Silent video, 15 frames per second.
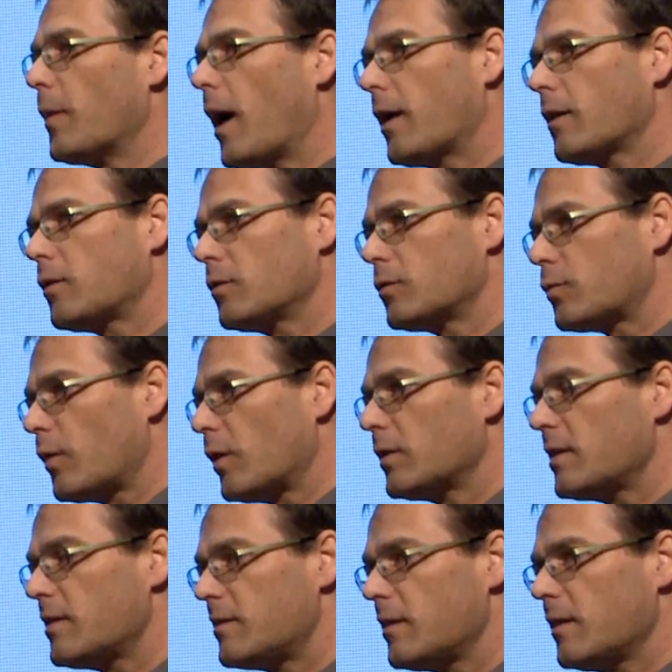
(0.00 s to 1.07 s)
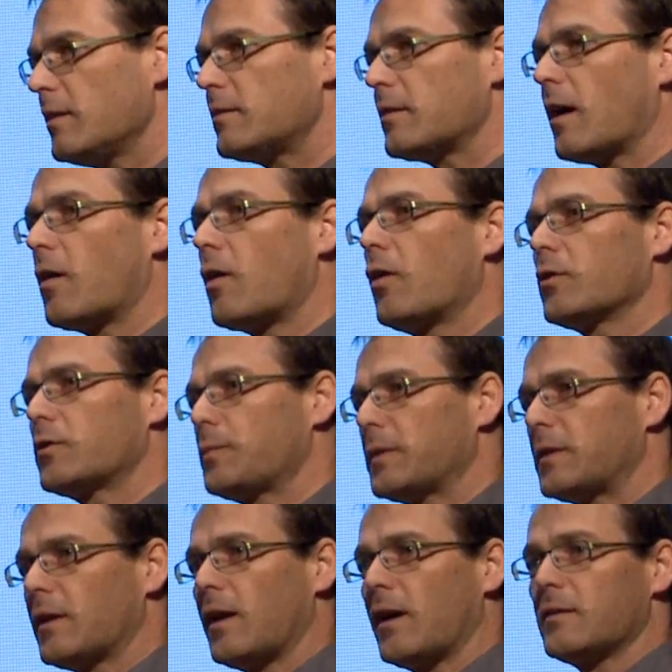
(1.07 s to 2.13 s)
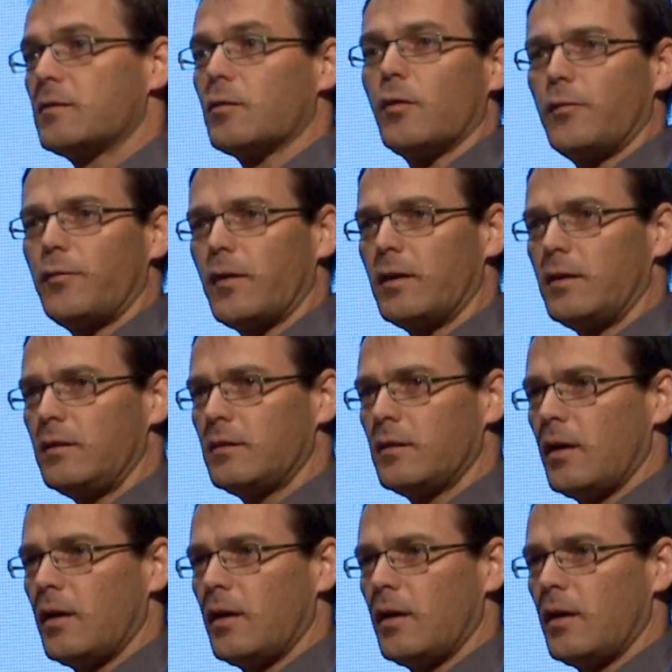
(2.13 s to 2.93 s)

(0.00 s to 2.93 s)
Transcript: uncontrolled disease are hospitalized often.